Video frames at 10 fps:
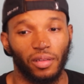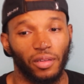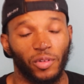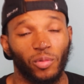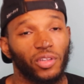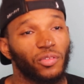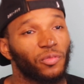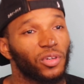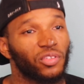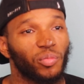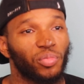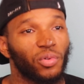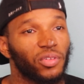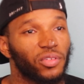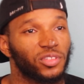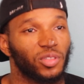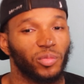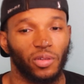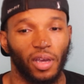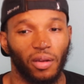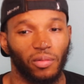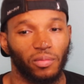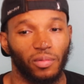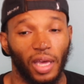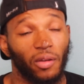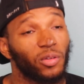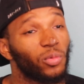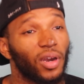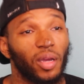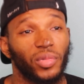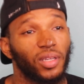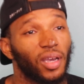if it wasn't for the support system, I don't know where I'd be,